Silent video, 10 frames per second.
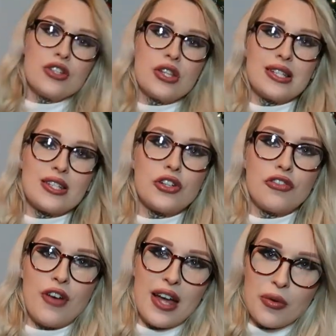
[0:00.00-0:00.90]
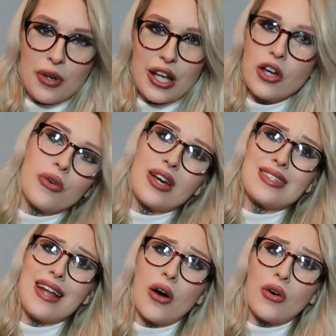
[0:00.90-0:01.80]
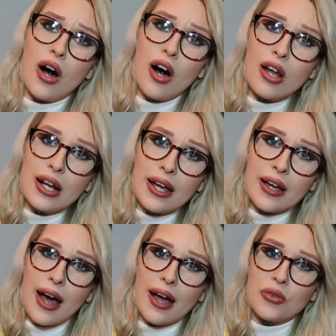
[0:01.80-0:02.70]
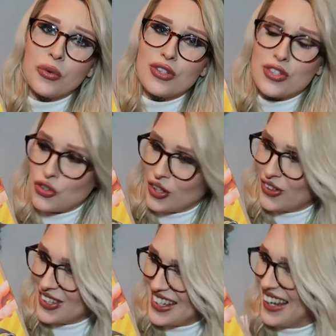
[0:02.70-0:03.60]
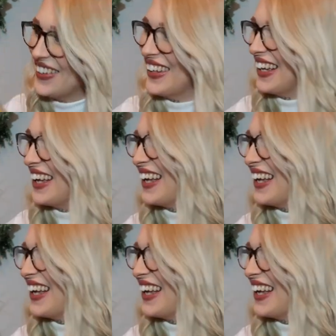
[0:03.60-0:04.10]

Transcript: So this is good for anybody who is an alcoholic and wants to drink all the time.